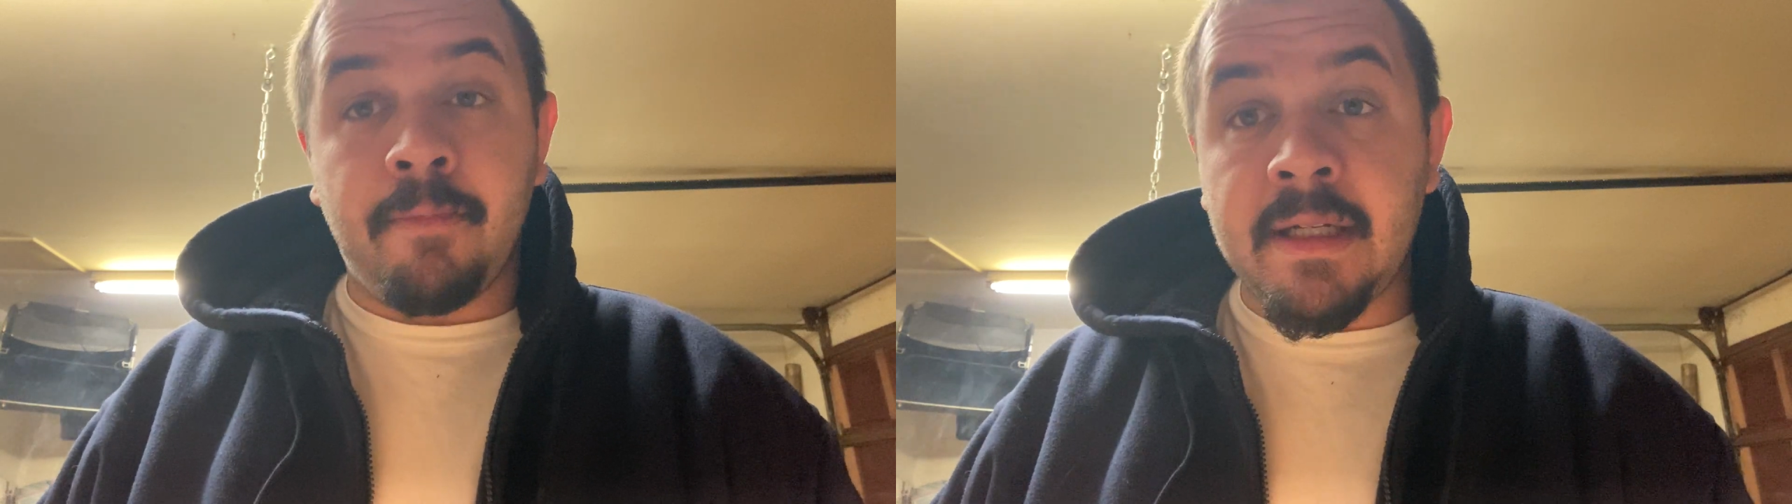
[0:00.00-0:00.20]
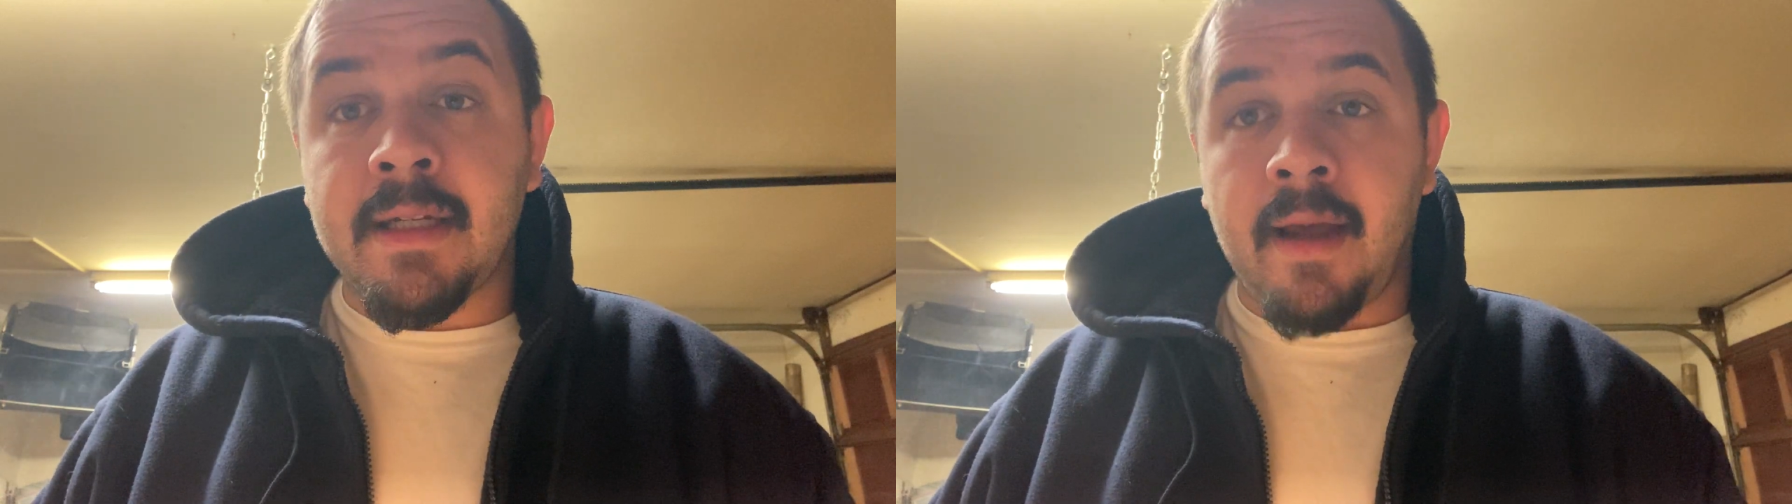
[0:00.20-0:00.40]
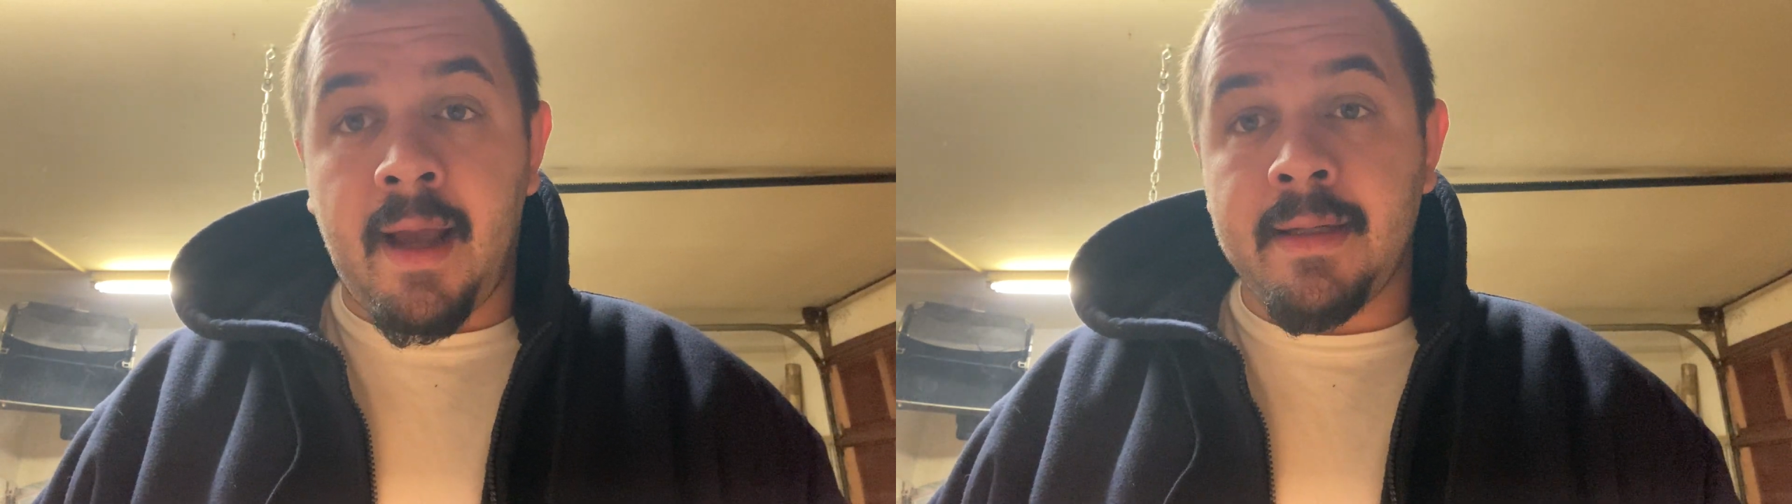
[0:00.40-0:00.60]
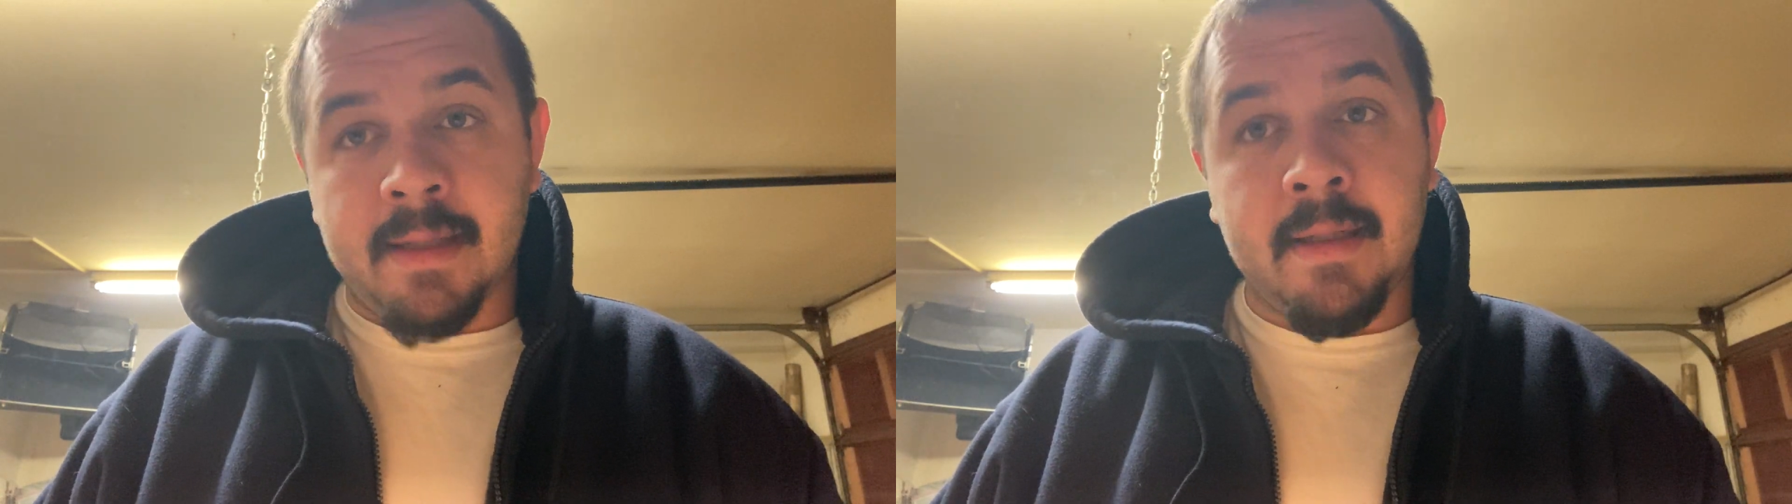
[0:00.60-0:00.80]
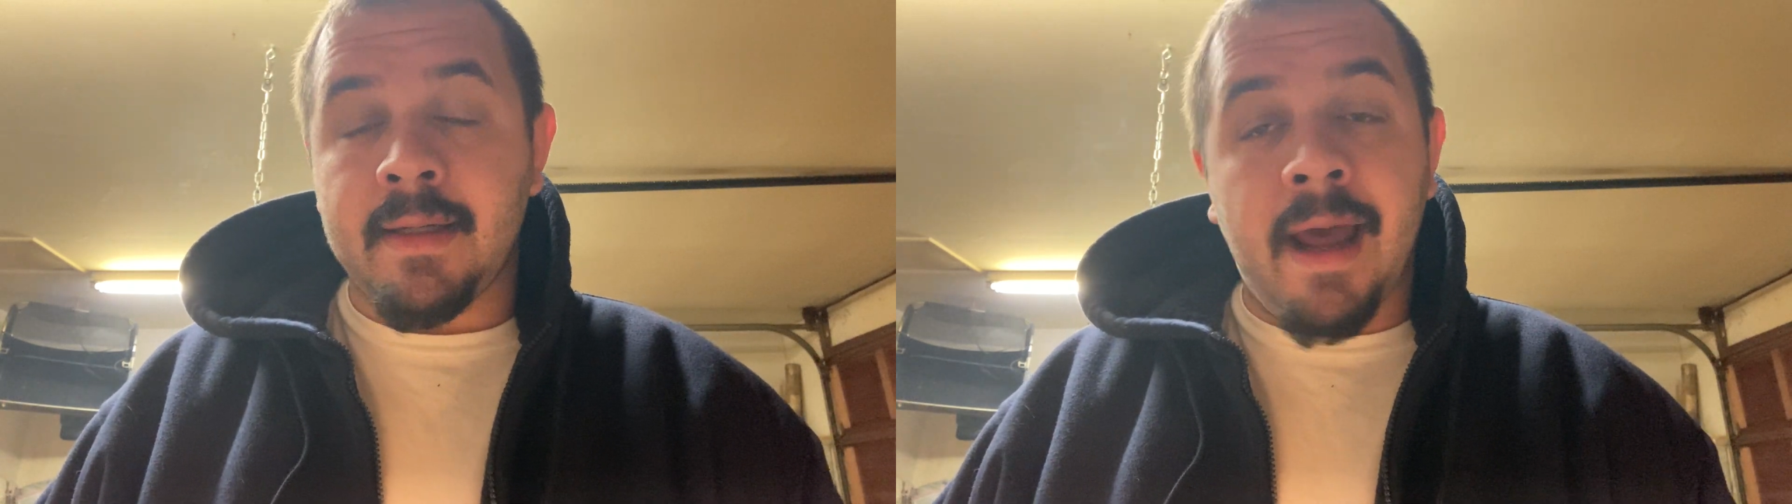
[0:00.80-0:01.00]
been saying
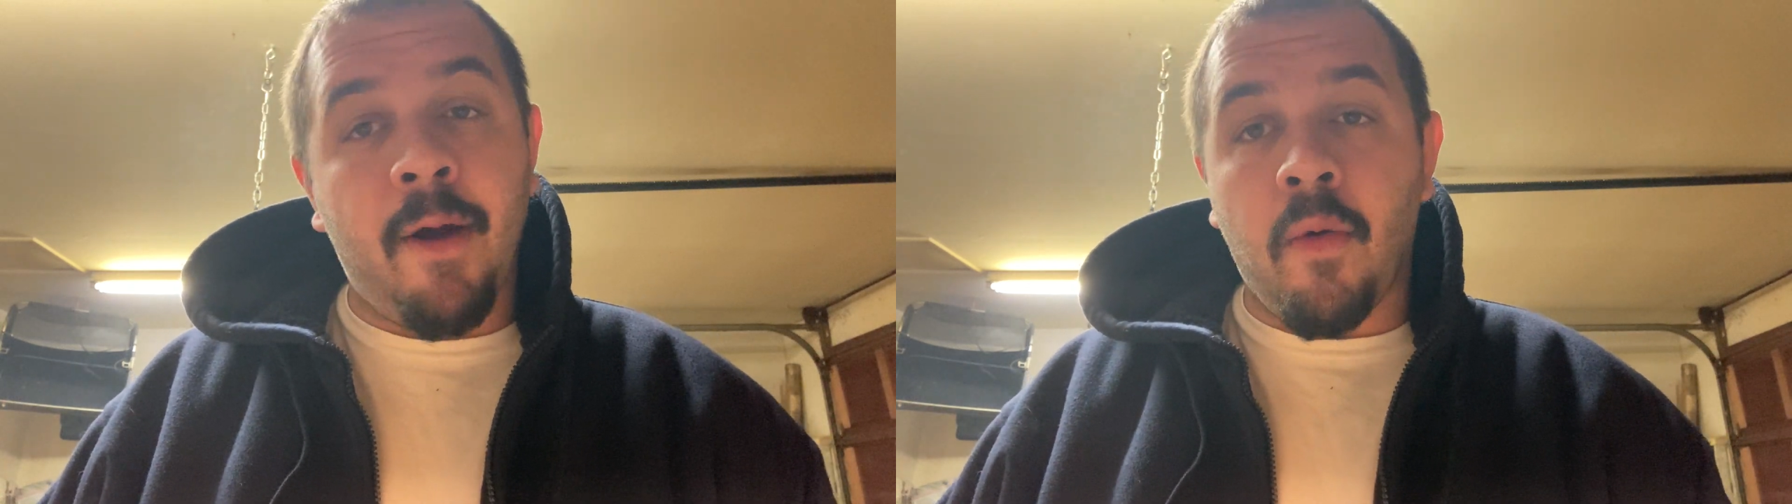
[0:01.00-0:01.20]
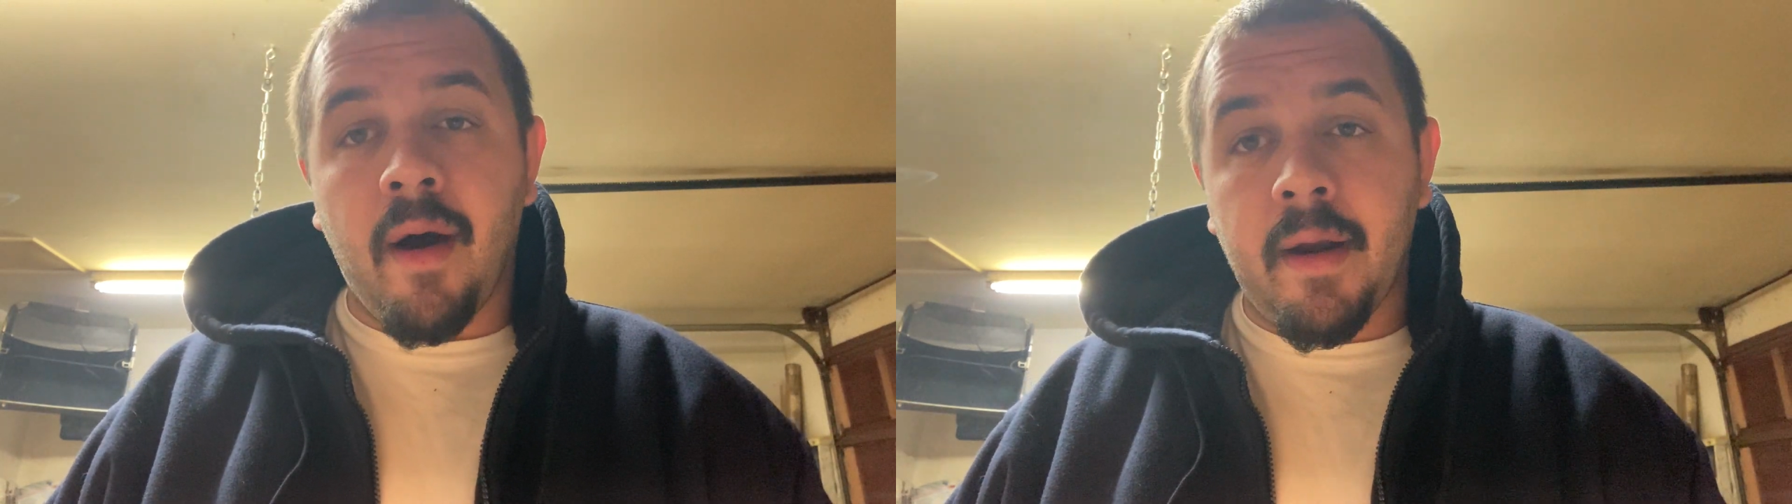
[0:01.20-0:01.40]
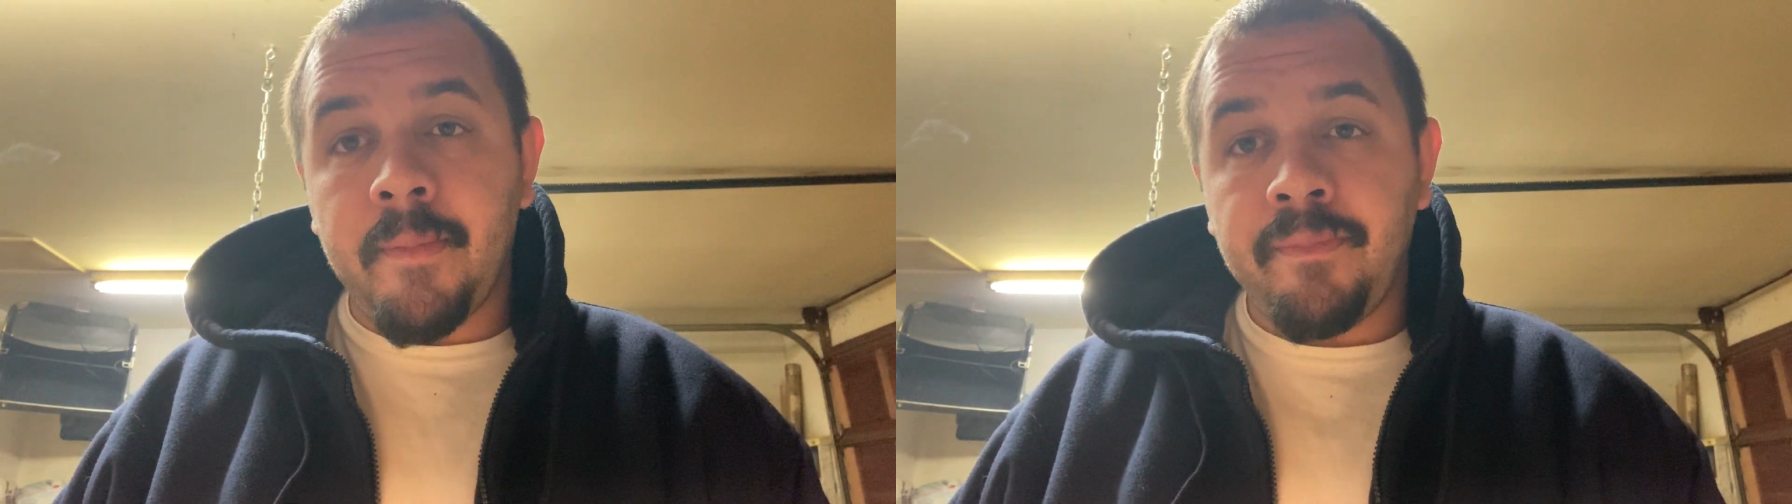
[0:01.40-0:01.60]
since day one.